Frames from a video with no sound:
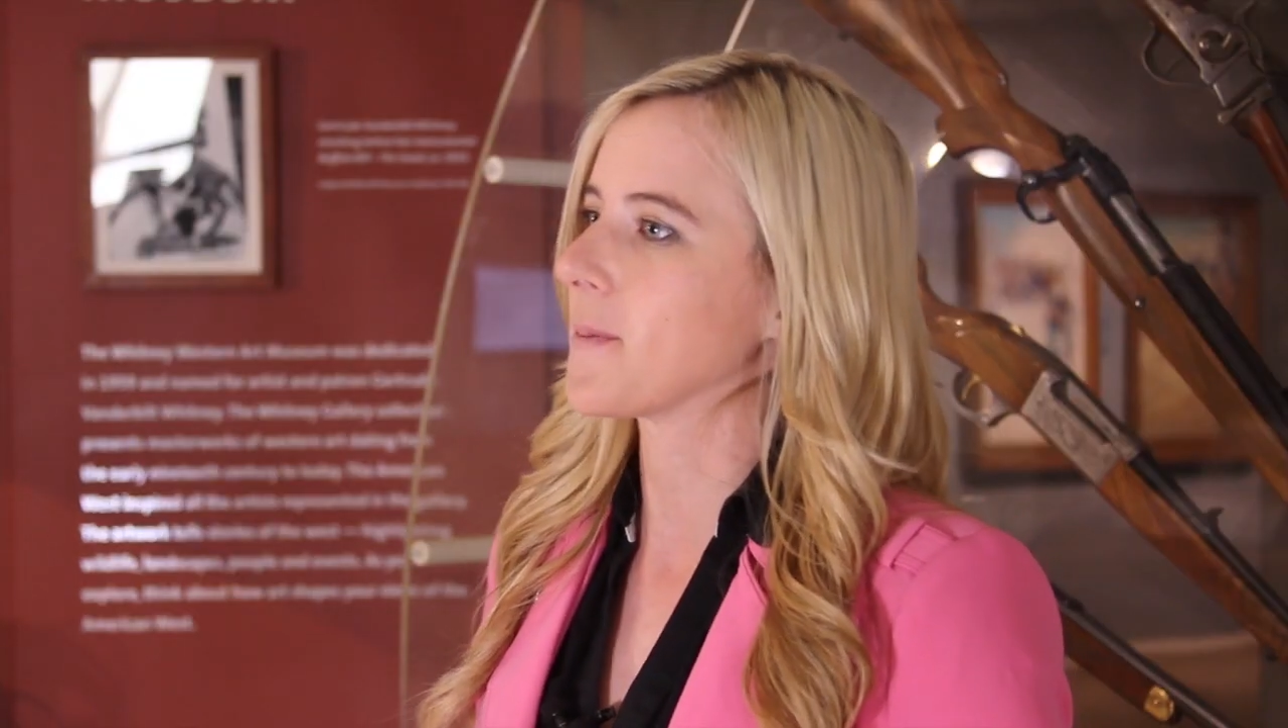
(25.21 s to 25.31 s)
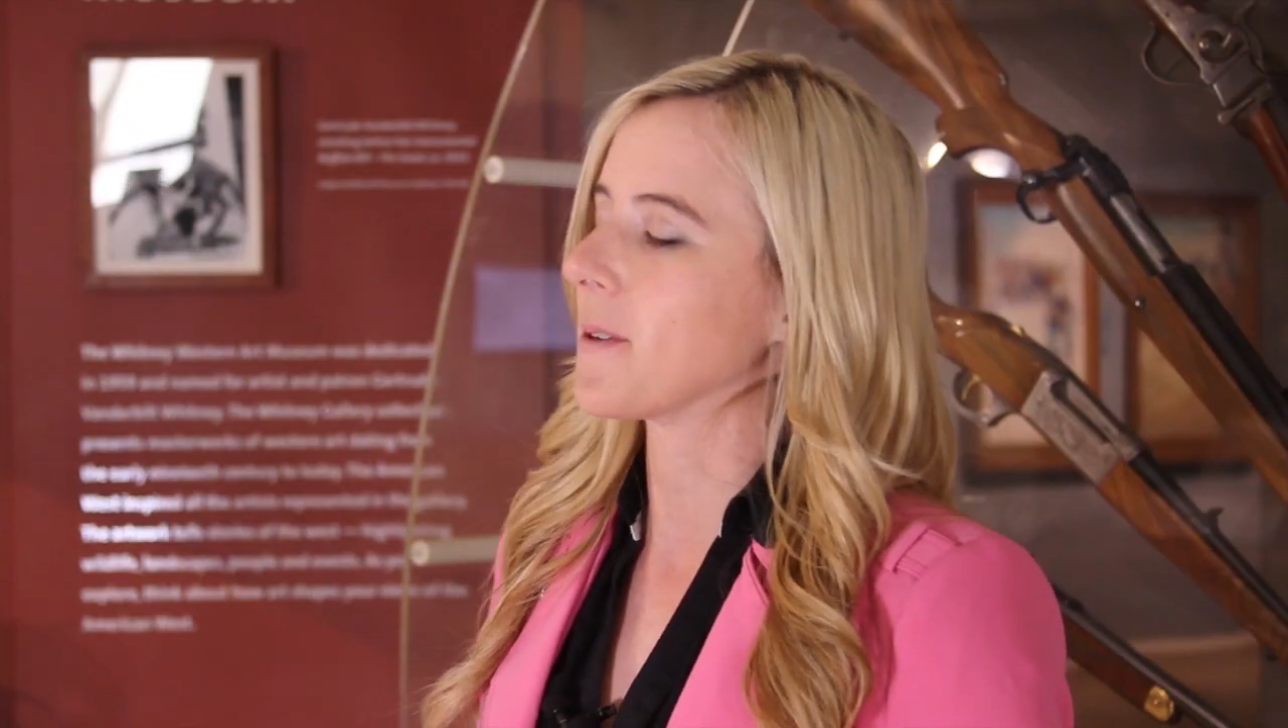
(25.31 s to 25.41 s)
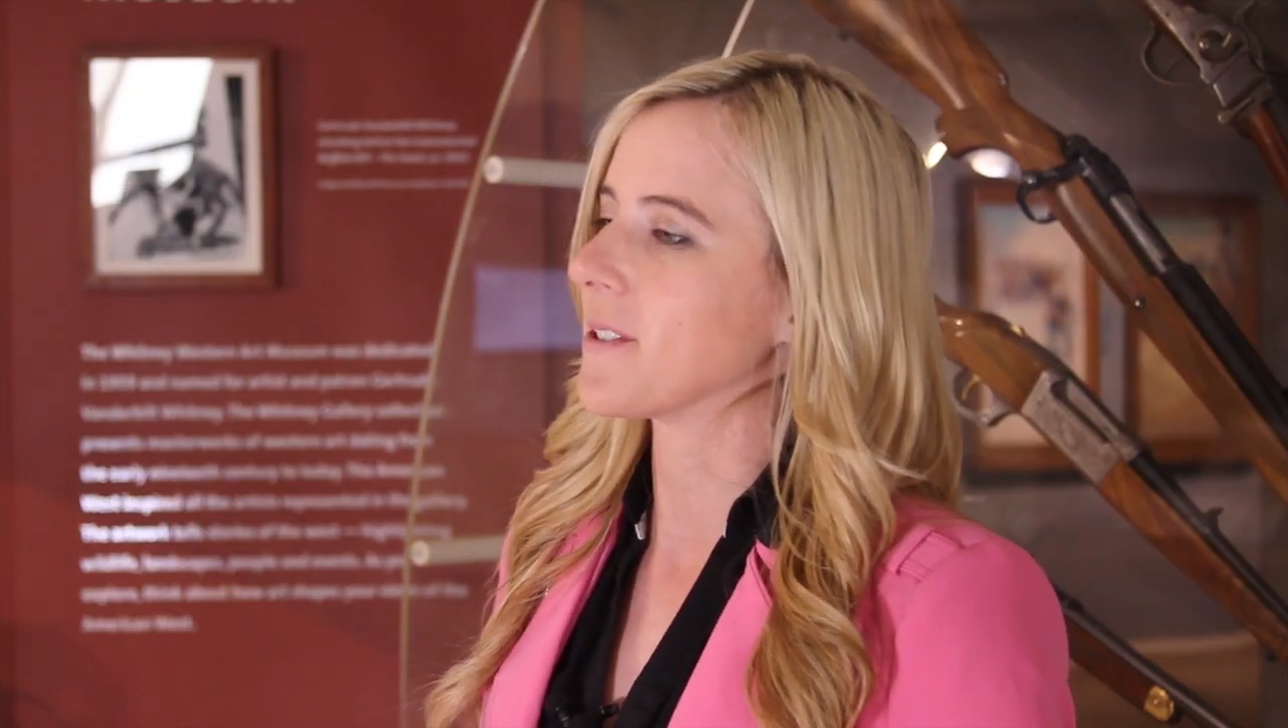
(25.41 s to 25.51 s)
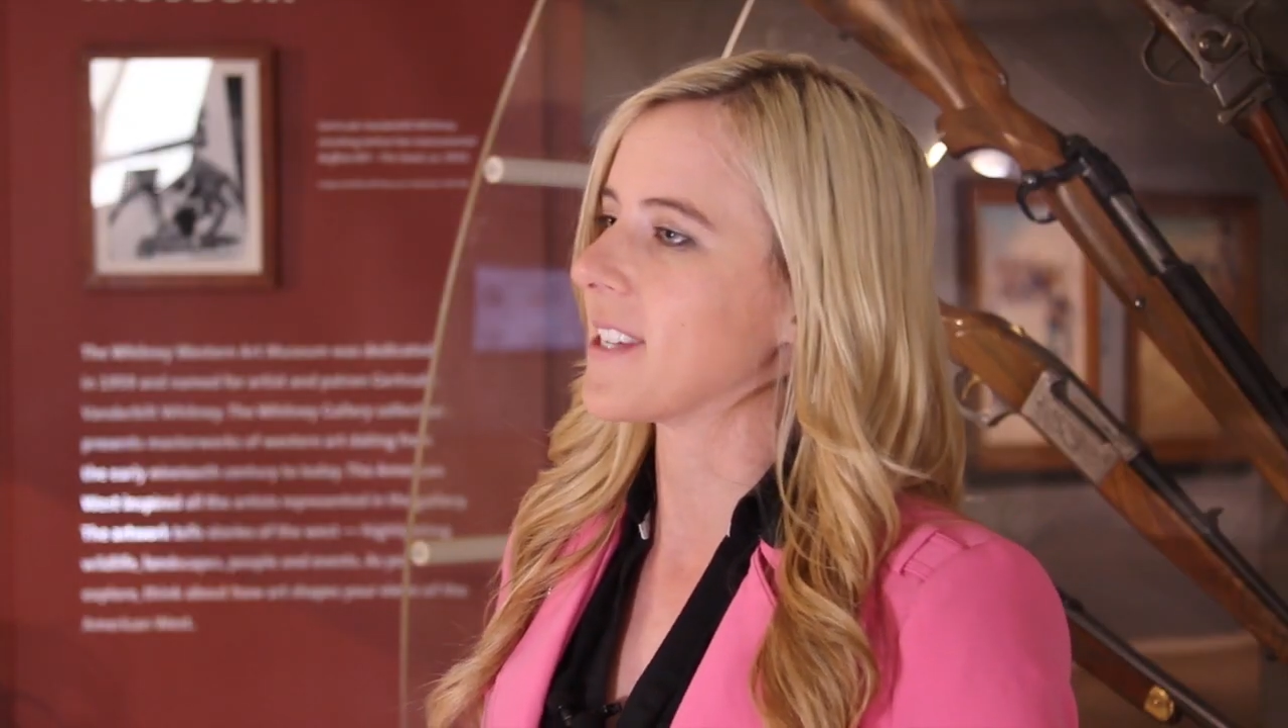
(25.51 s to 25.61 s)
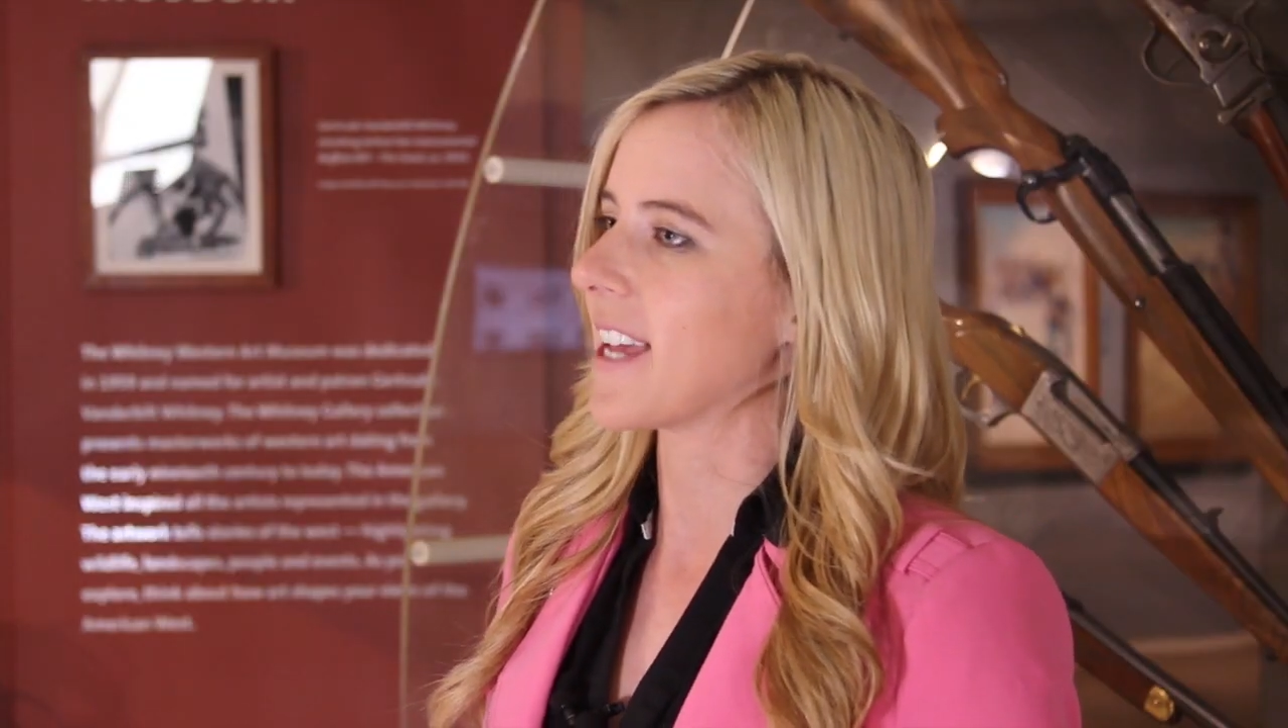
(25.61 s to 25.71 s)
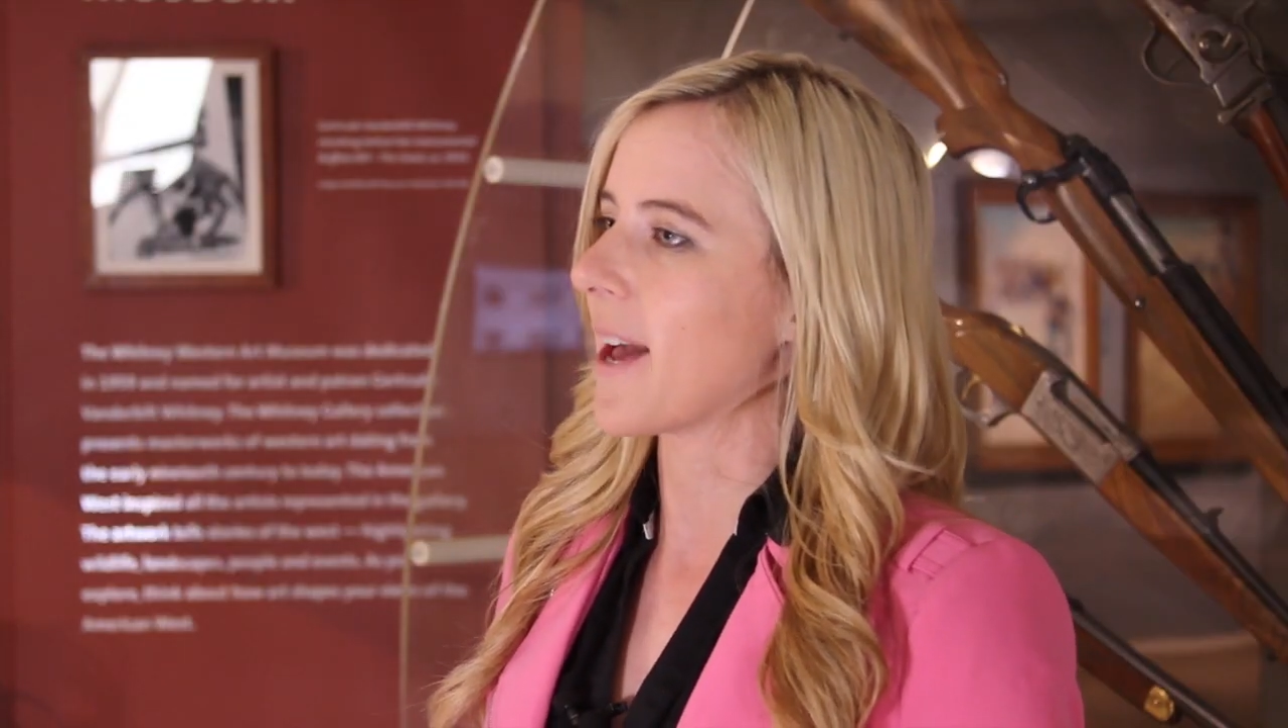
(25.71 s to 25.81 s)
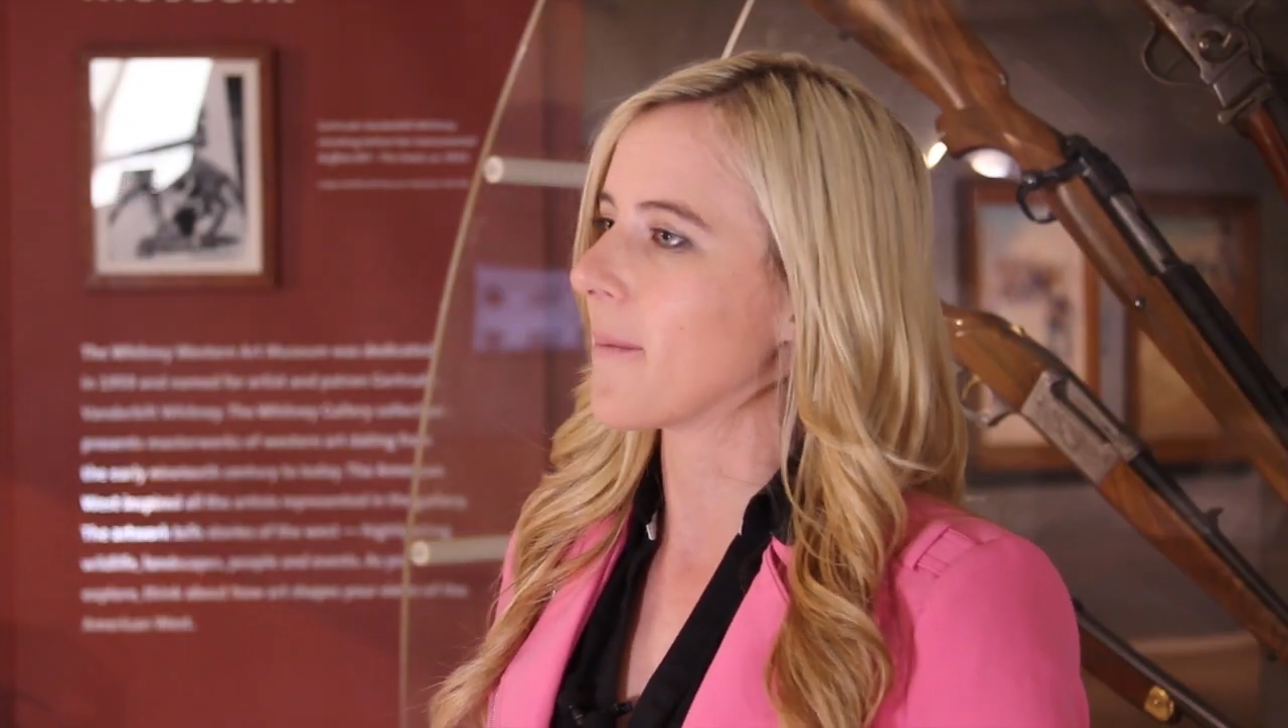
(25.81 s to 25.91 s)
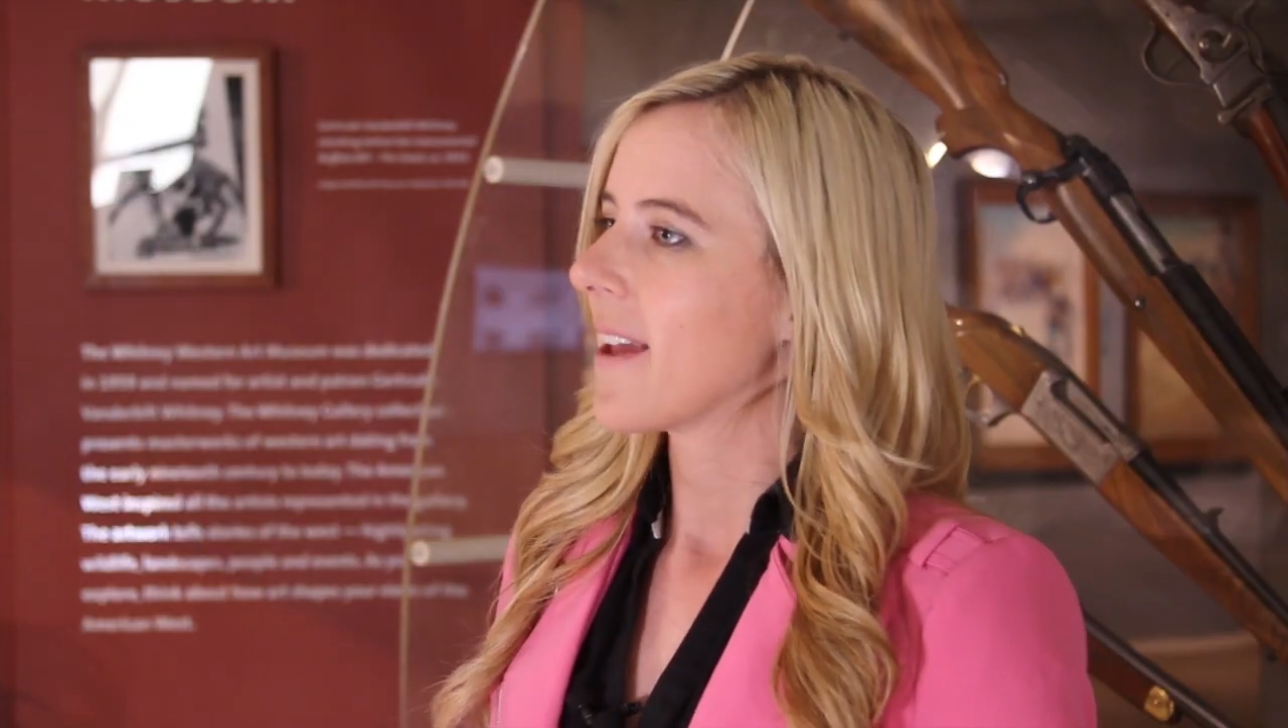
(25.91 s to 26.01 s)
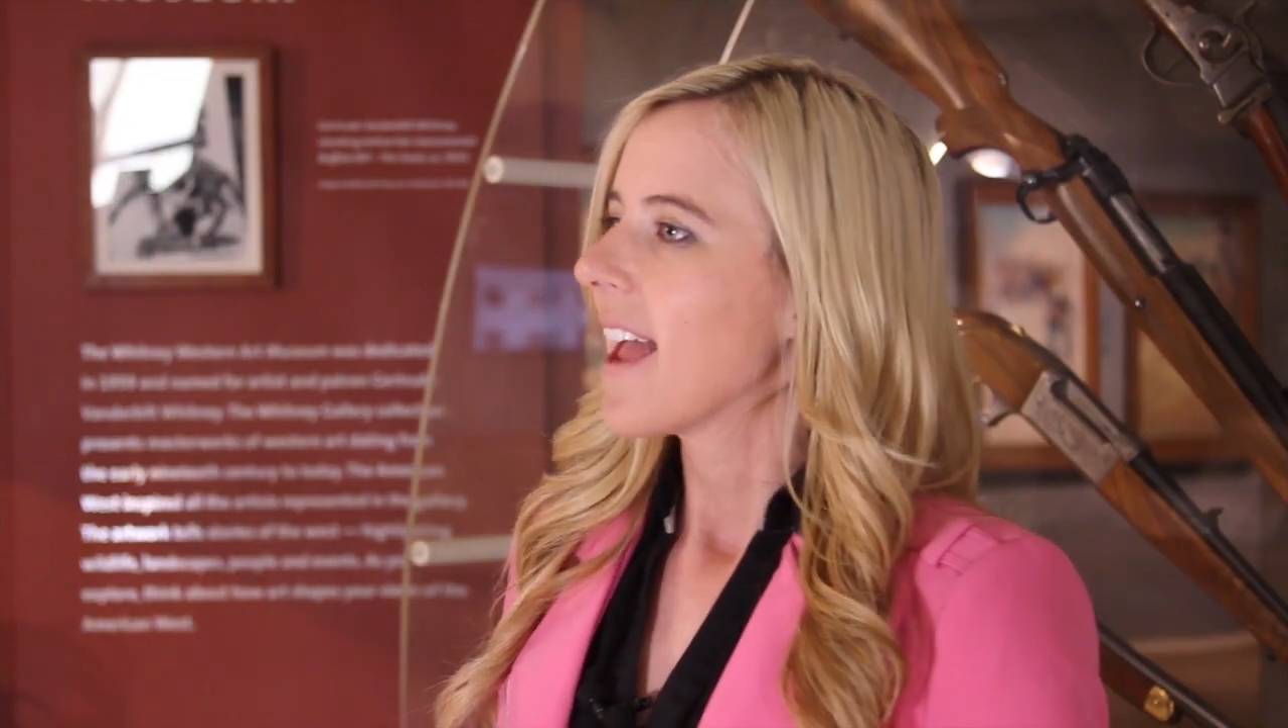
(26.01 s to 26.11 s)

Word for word: Museum,